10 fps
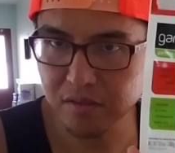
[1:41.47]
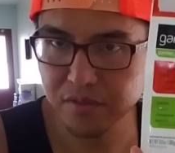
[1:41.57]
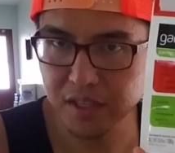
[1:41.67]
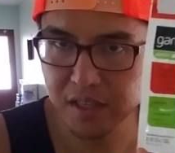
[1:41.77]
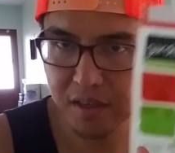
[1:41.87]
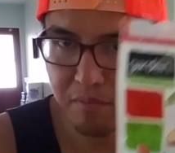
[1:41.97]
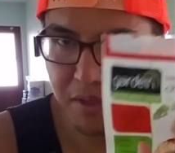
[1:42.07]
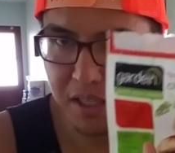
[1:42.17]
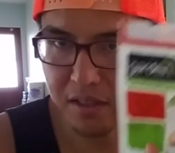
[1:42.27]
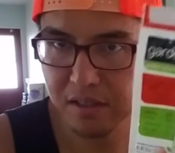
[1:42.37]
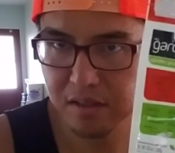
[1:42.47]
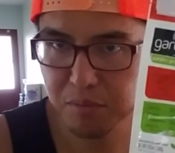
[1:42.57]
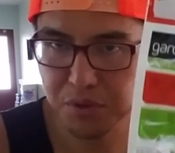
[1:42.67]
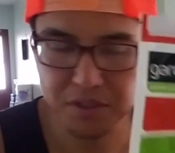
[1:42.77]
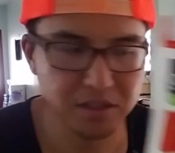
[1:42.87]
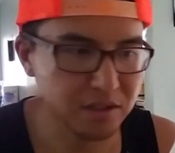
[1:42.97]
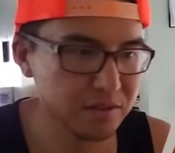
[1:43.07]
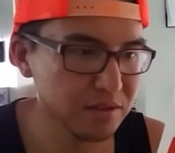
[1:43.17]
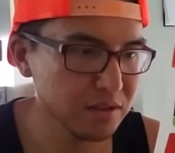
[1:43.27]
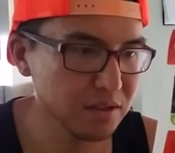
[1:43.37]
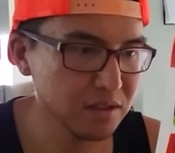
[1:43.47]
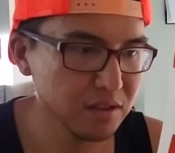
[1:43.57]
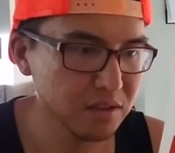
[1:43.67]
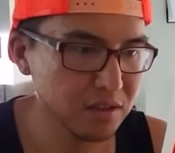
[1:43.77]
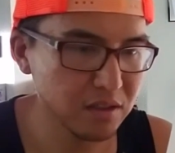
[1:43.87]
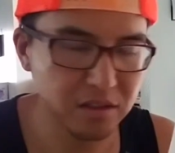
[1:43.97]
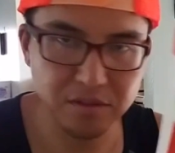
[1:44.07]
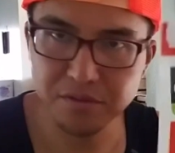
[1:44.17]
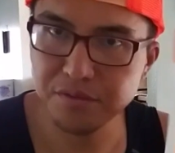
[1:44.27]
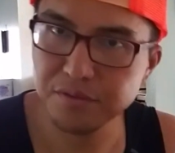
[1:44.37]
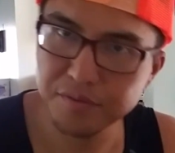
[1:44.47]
vegan meat portion of